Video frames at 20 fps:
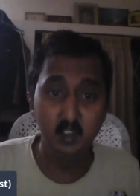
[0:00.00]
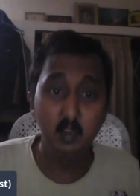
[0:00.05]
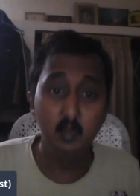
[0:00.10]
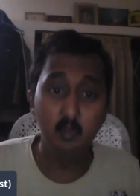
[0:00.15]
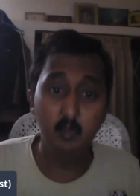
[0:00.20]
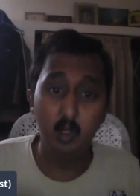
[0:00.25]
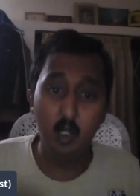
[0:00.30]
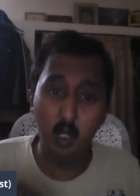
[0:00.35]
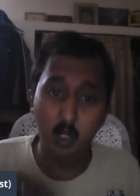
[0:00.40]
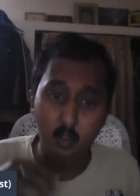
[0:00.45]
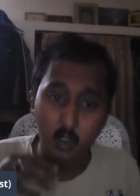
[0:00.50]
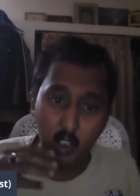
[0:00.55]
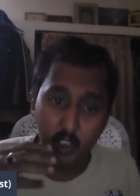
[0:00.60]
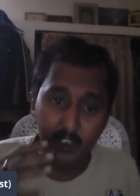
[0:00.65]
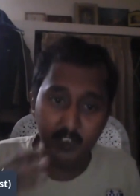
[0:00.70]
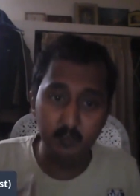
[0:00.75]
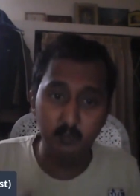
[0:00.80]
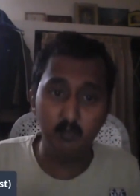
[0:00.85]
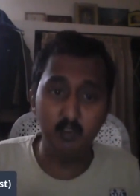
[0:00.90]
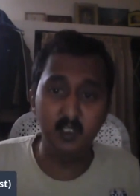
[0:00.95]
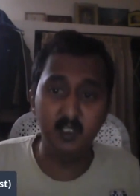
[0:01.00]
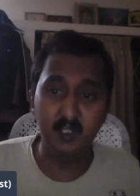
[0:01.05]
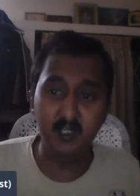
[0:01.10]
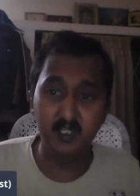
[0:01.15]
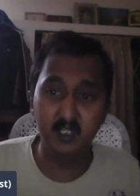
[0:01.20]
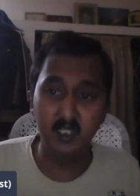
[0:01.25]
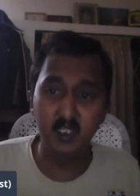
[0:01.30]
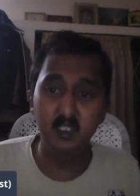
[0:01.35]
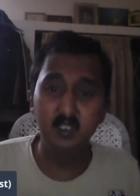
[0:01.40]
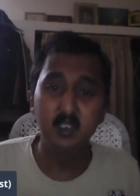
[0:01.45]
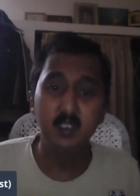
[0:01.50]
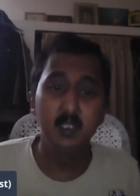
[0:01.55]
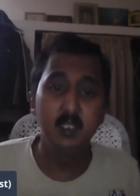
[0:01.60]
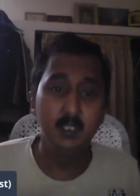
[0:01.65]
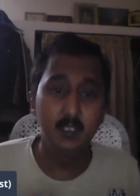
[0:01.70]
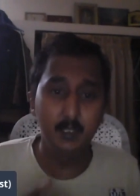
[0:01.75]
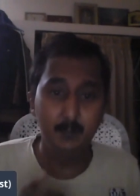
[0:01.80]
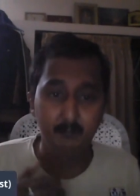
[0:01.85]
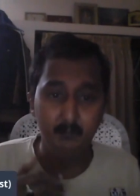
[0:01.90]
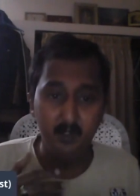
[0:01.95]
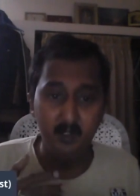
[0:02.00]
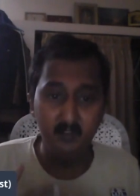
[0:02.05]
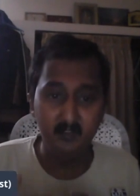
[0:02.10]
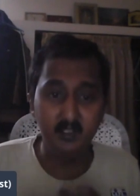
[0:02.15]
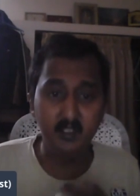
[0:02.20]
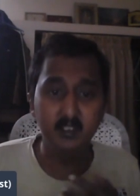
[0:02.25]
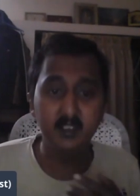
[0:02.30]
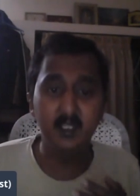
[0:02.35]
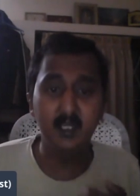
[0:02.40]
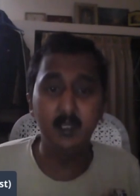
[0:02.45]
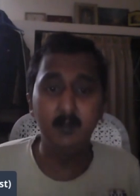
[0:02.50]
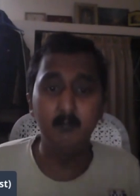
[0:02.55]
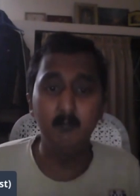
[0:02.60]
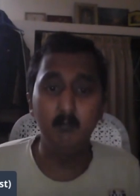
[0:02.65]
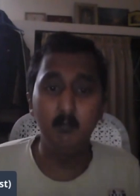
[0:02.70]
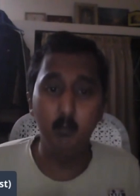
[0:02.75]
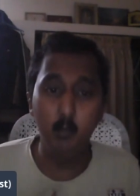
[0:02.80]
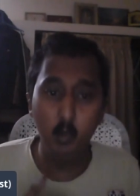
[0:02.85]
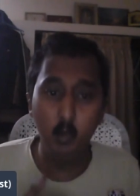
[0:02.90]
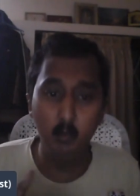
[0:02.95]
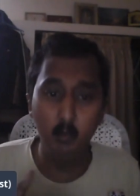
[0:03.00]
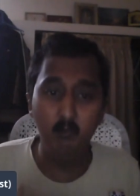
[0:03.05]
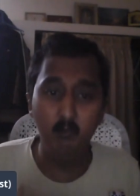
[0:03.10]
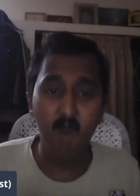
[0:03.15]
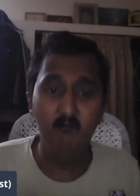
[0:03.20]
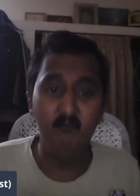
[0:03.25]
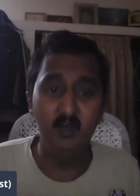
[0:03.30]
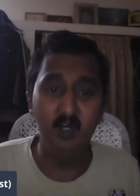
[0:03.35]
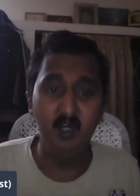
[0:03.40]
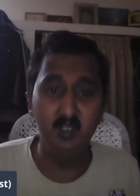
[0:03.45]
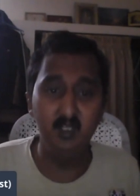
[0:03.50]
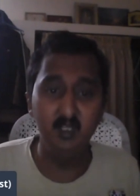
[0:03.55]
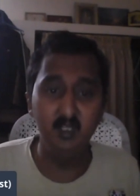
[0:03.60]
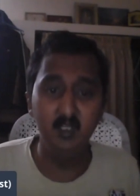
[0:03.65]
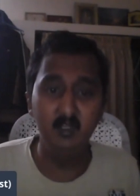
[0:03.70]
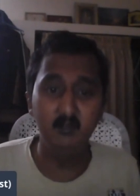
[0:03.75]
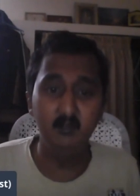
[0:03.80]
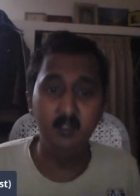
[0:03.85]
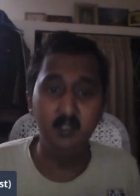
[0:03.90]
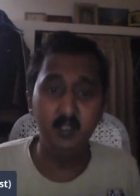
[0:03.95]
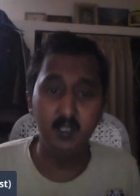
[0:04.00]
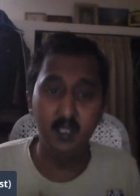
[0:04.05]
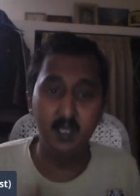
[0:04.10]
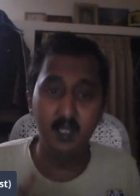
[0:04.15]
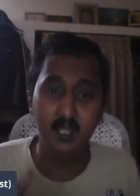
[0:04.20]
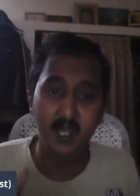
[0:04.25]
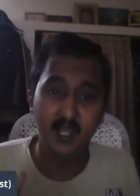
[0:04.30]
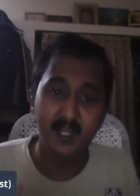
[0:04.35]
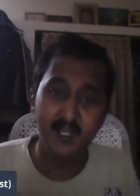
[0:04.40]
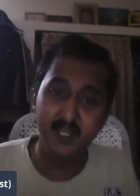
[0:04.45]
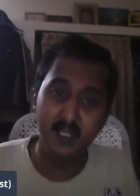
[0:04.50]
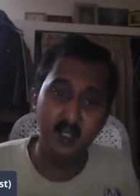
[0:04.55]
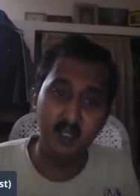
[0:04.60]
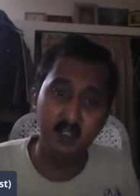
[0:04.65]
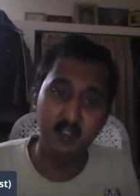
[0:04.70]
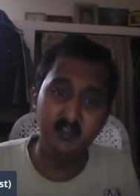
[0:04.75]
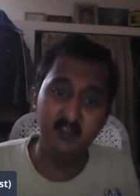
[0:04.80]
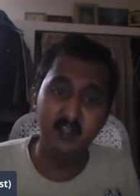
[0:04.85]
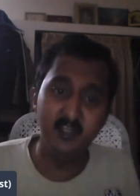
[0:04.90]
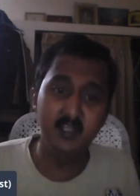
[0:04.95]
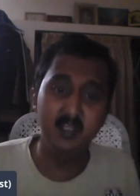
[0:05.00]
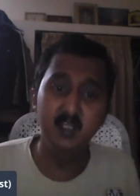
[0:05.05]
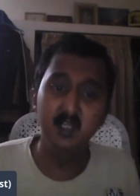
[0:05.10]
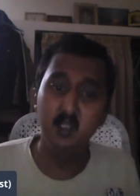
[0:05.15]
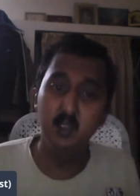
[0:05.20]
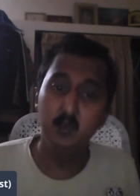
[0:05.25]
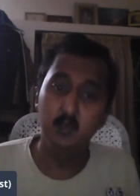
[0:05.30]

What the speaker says: So according to the trigger, the person can move further in their ideology